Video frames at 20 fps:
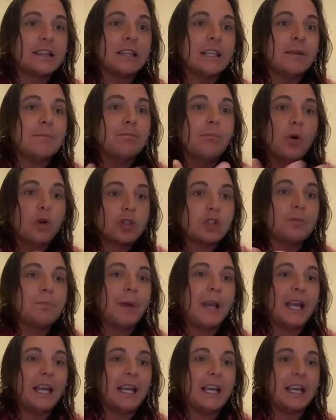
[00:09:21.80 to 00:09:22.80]
they must
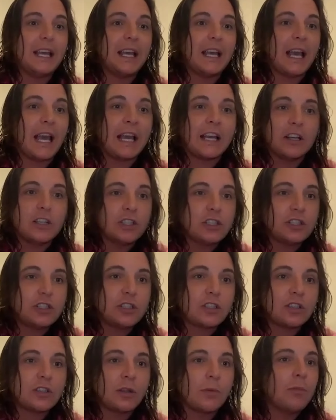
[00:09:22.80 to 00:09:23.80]
be
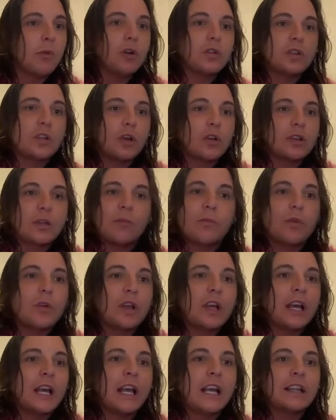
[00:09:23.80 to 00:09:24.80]
English.
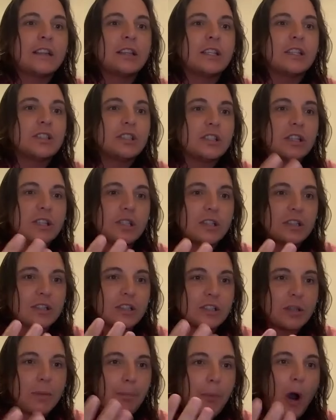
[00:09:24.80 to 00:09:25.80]
There's
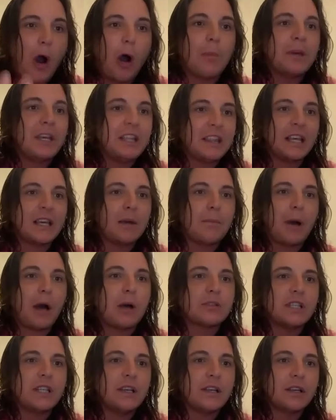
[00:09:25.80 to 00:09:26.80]
the pommy thing
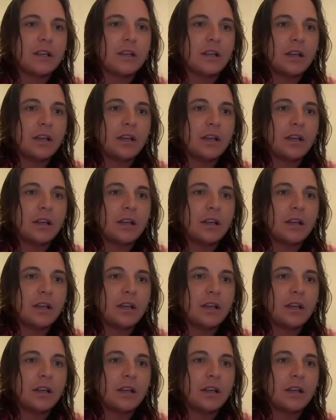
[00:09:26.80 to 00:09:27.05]
about it.